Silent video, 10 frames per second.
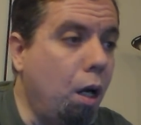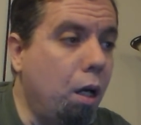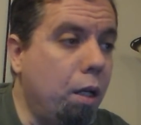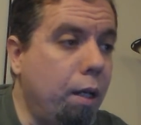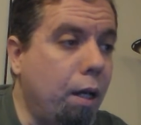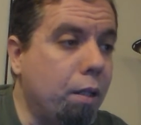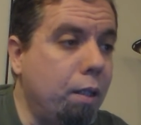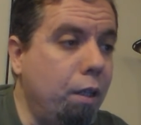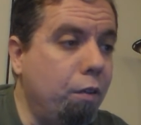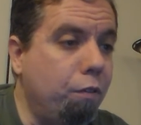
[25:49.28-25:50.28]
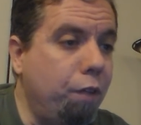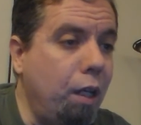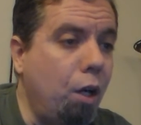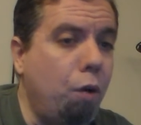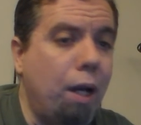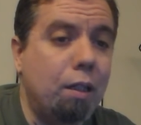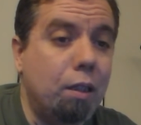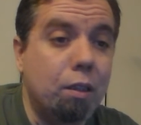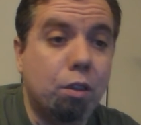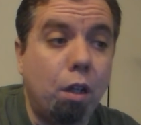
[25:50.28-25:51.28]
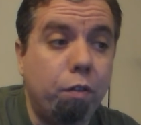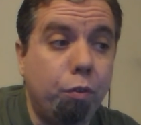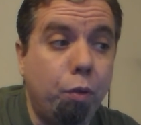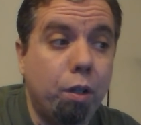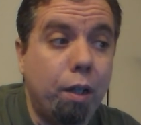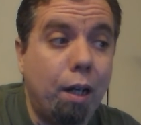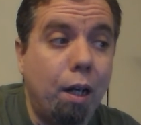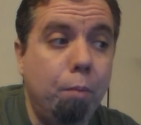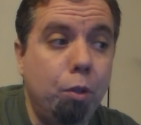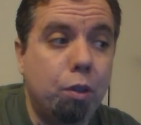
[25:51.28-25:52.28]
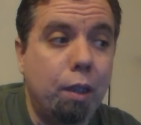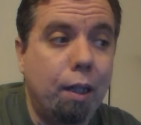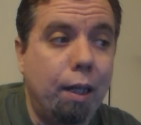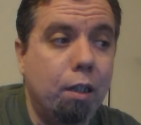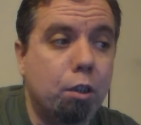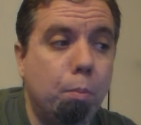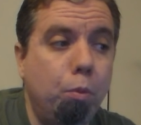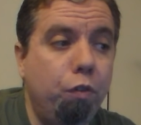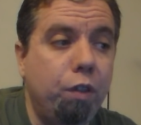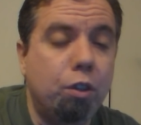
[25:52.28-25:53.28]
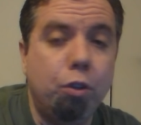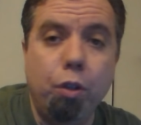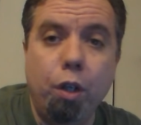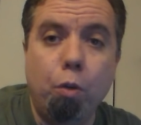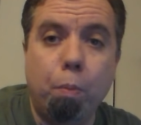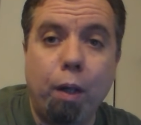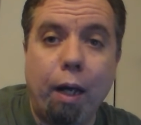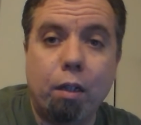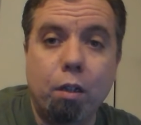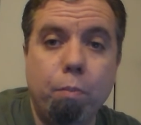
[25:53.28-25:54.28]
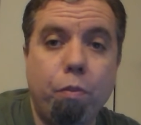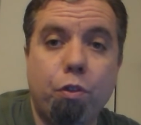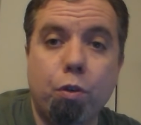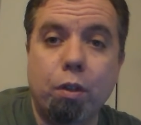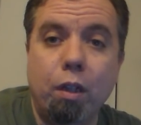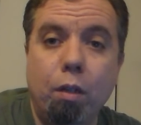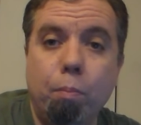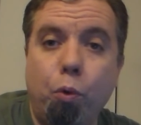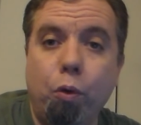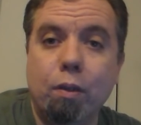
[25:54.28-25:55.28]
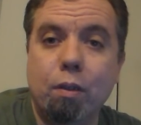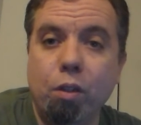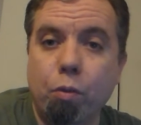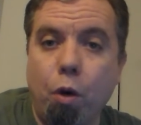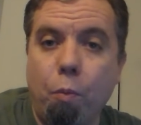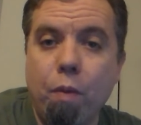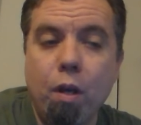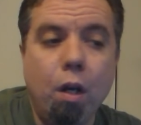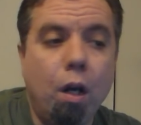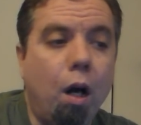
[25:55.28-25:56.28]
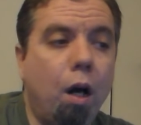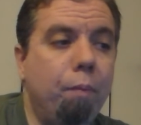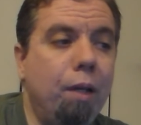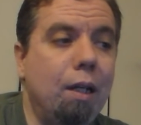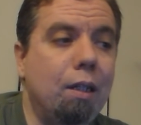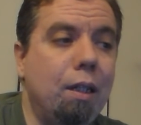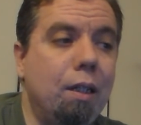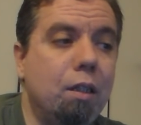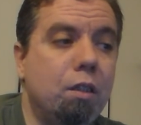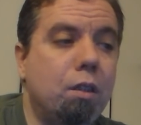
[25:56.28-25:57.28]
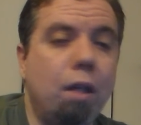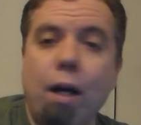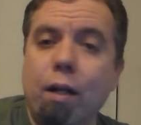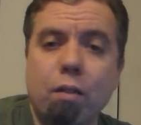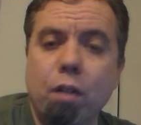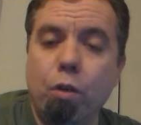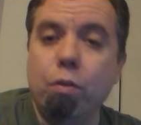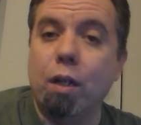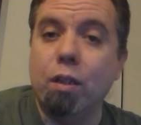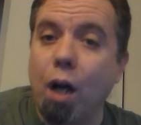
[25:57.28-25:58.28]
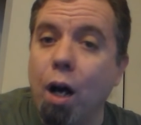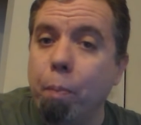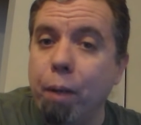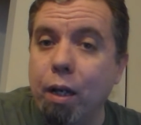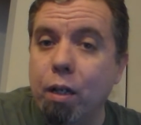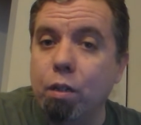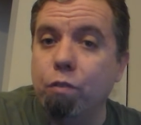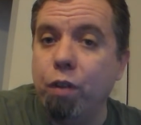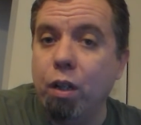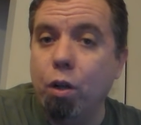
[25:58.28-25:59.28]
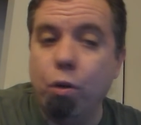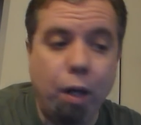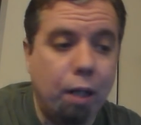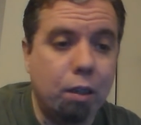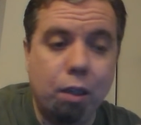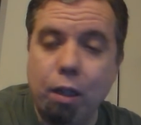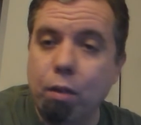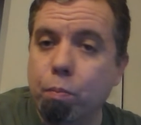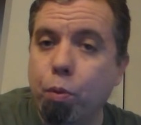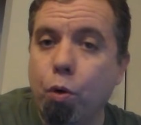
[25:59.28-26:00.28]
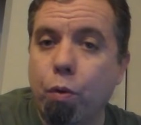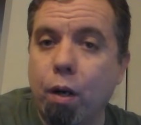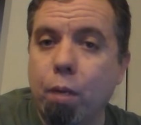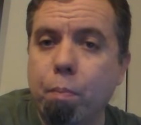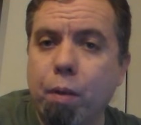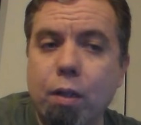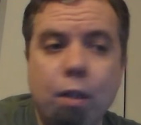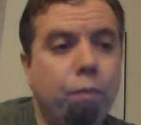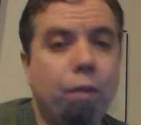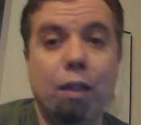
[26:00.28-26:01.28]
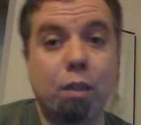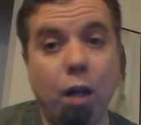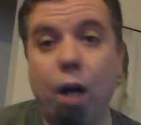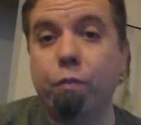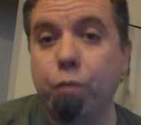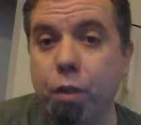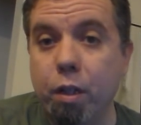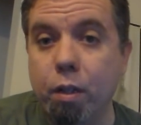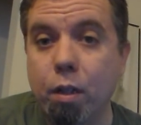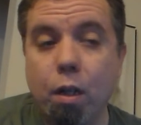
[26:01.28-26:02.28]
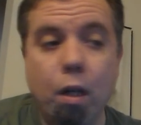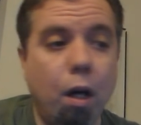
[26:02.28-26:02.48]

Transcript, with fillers: Now, the video editing software that I'm using is Movie Studio Platinum 13.0. It is not, you know, a top-end video editing program, but it's not free,